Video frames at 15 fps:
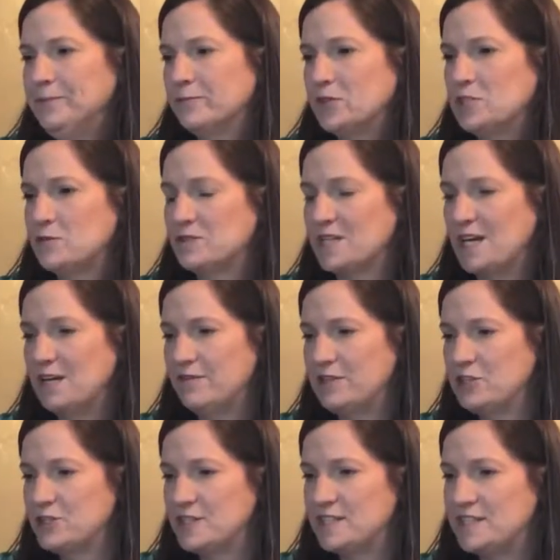Which was kind of
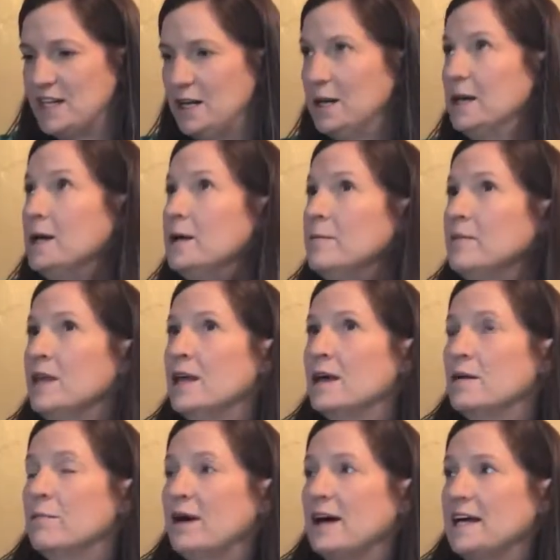interesting.
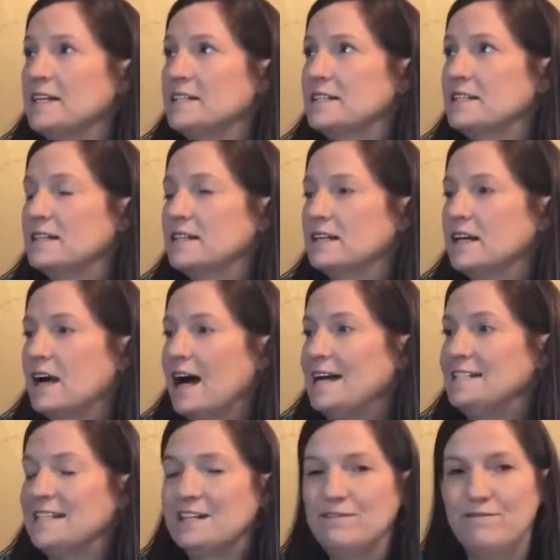But
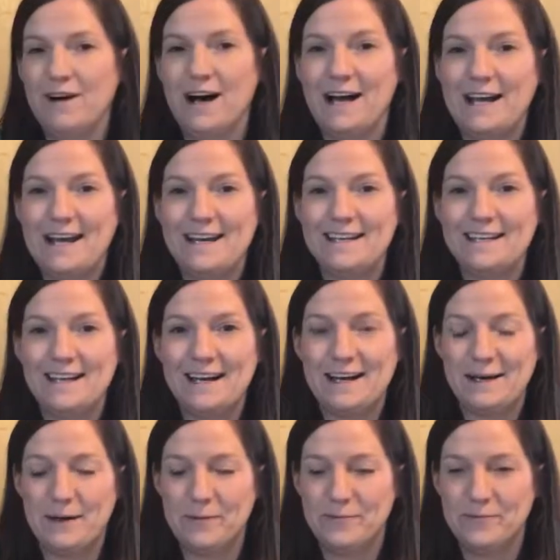I did find
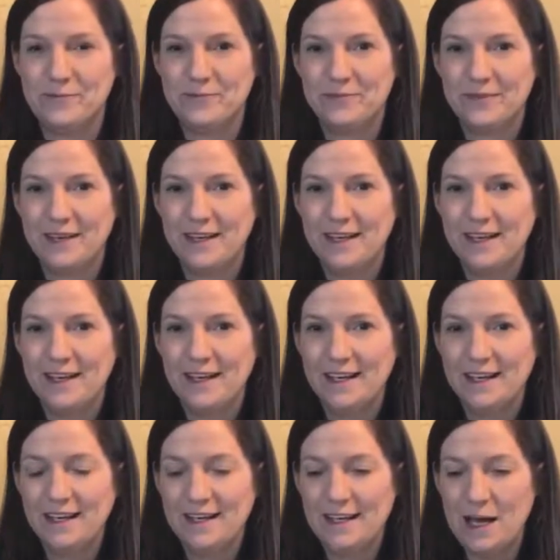a
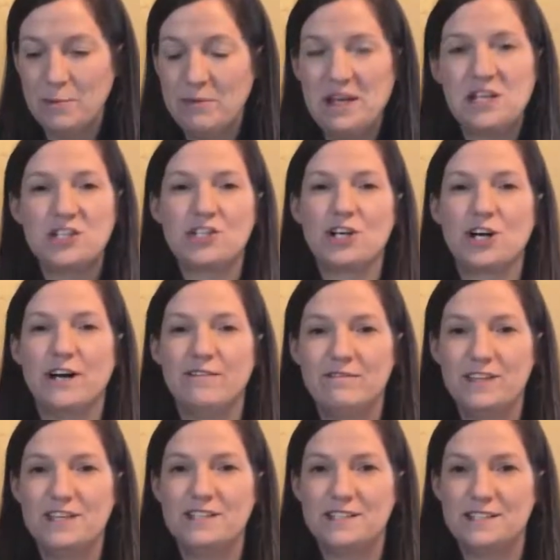picture
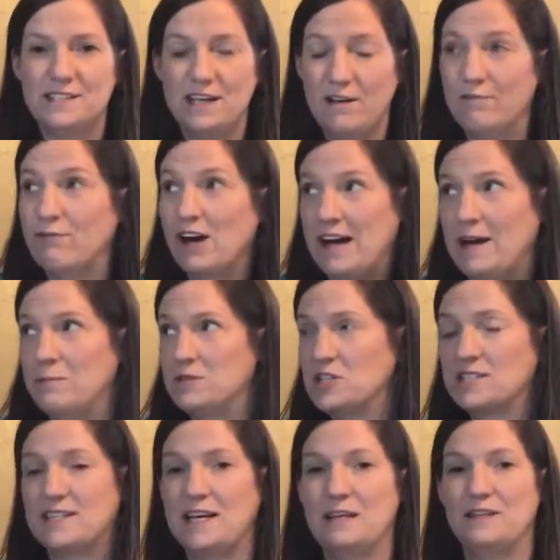of a frame,
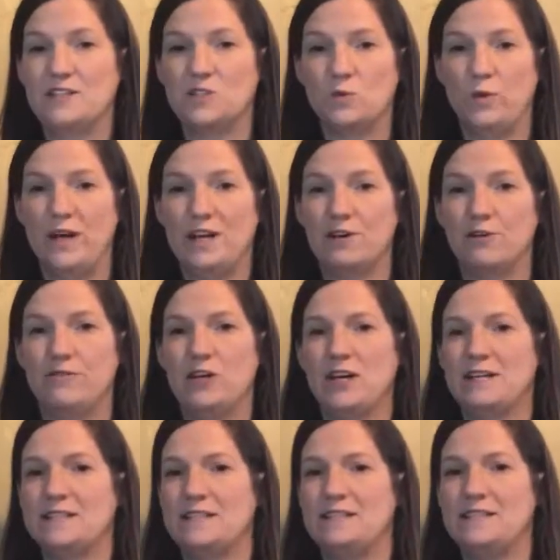just like this one. I don't know if you
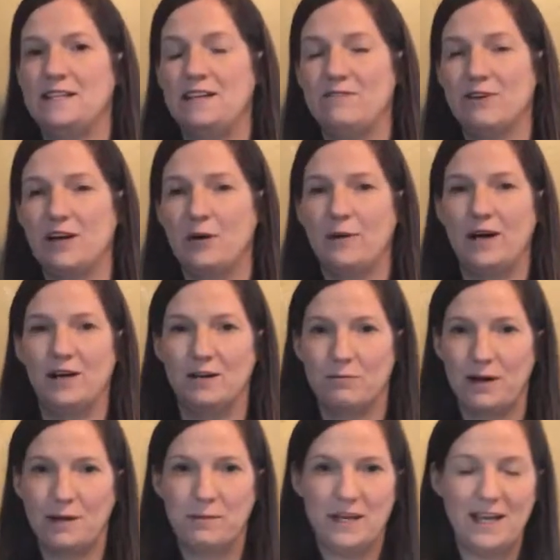guys can see it very well. You
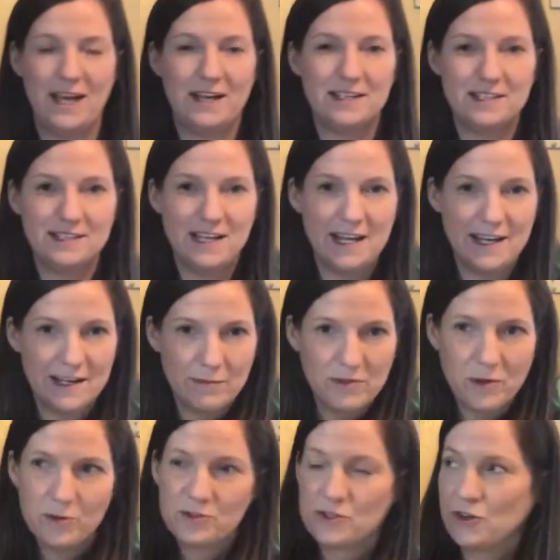probably can. It's taking up
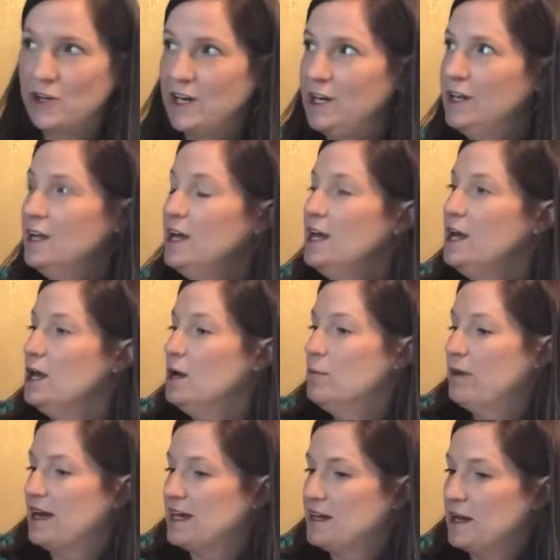the whole screen.
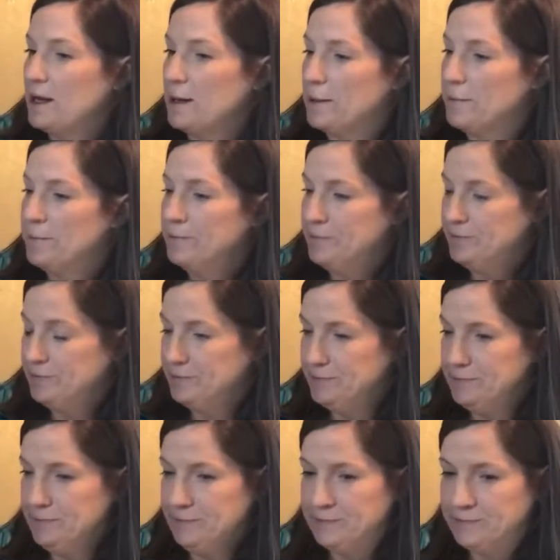But
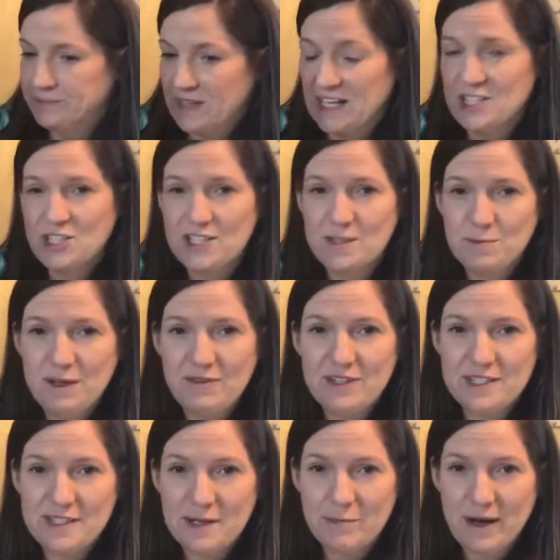it's just
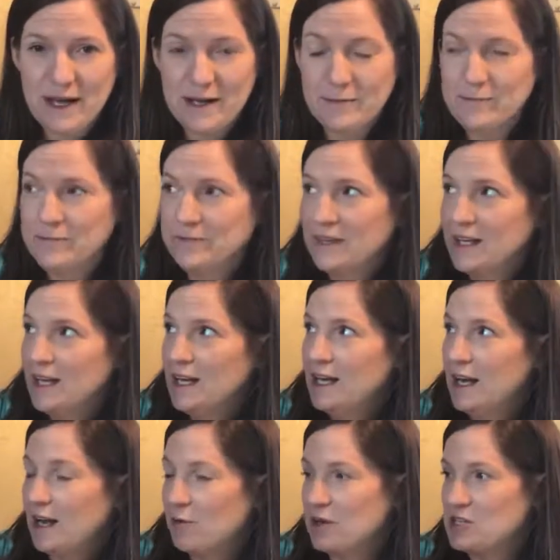PVC pipe.
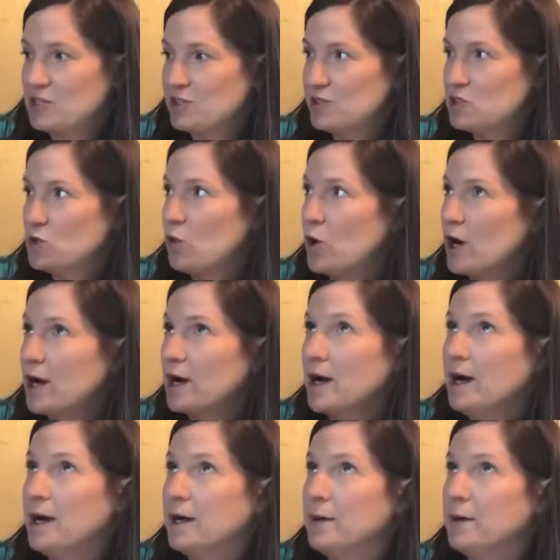I went to the store,